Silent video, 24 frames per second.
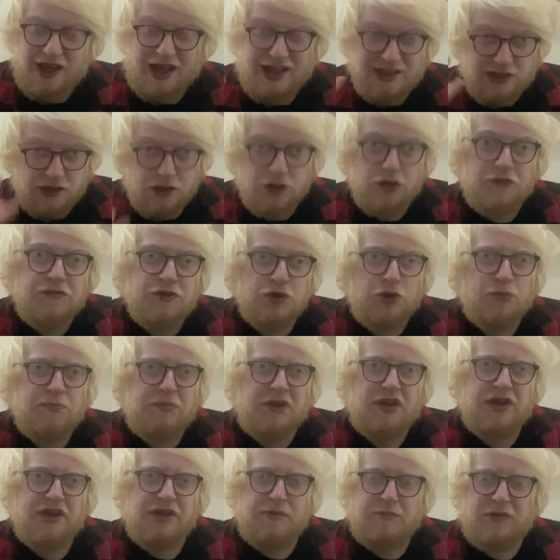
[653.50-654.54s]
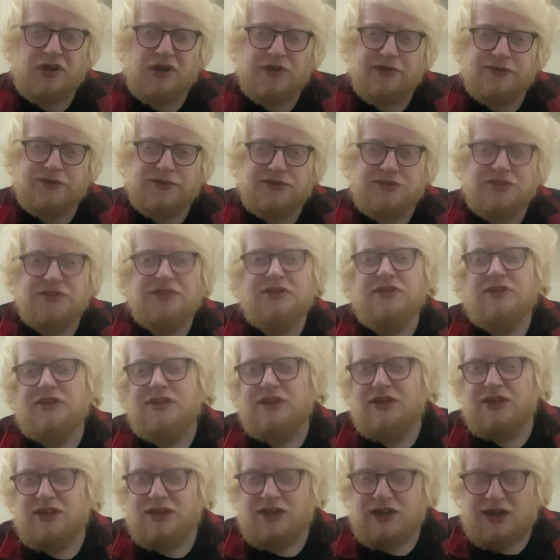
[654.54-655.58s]
I love a good pint of mild,
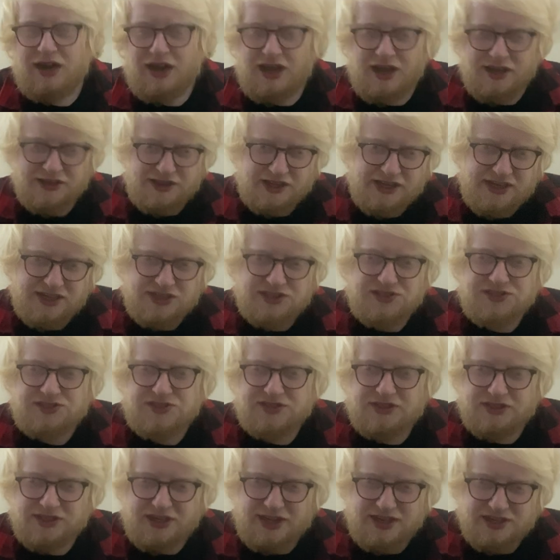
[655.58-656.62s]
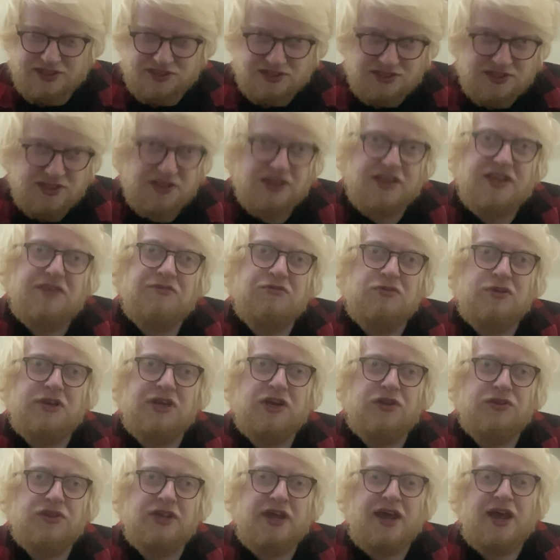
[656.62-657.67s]
and this is delivering
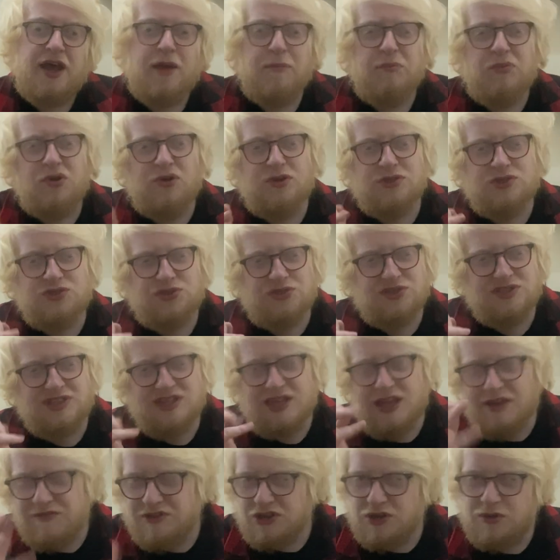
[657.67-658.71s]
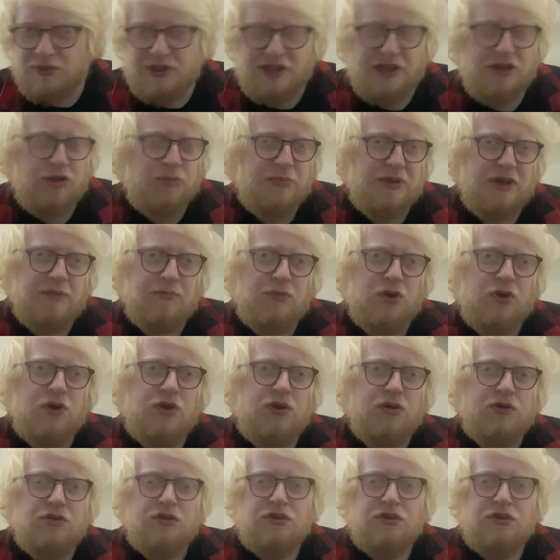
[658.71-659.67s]
on that, but just giving you a little bit more.